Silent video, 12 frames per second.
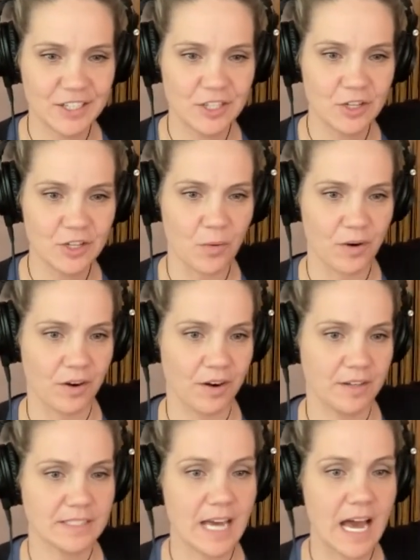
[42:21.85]

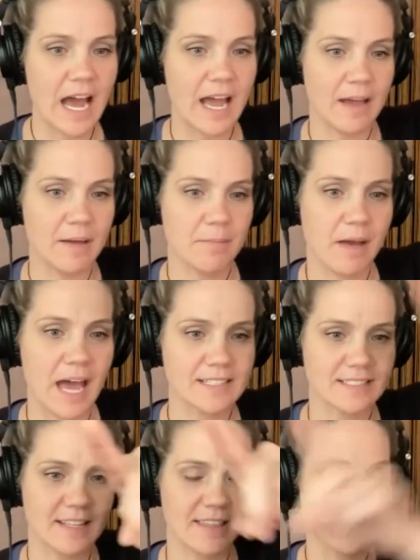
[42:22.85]
your time
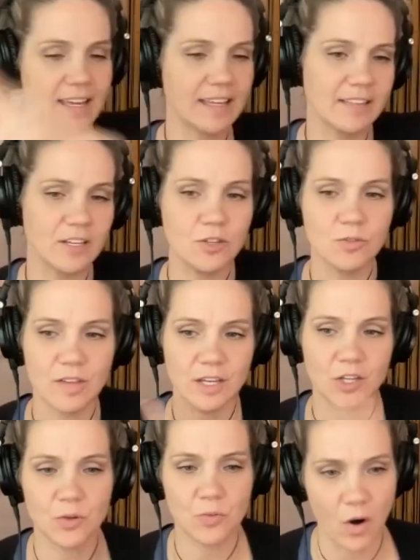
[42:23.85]
as the thing that you think
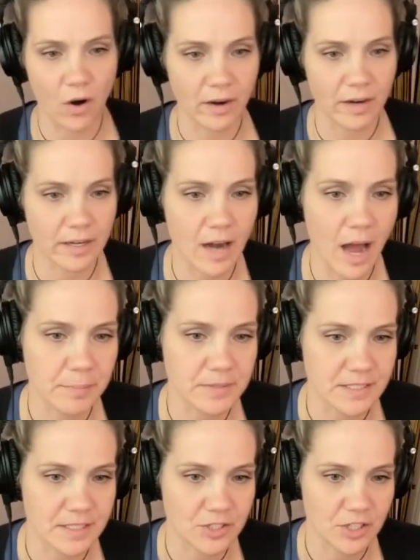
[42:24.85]
you are in
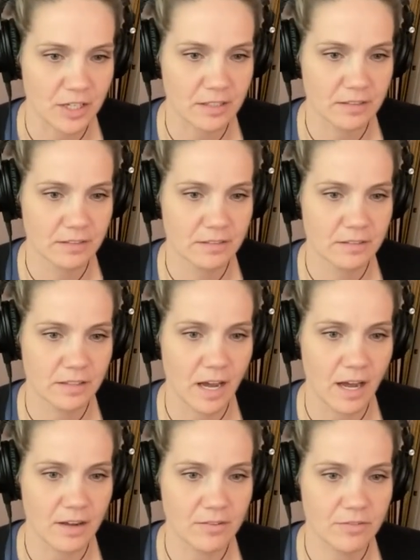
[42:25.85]
opposition
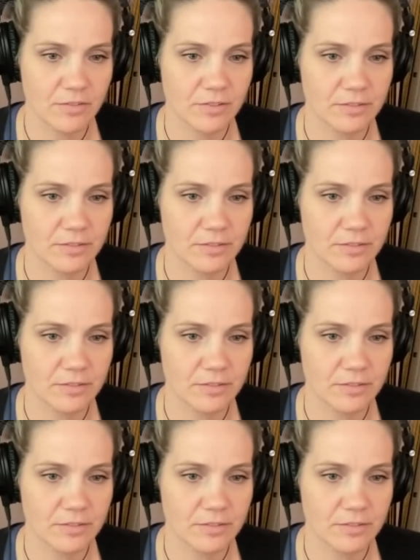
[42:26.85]
of?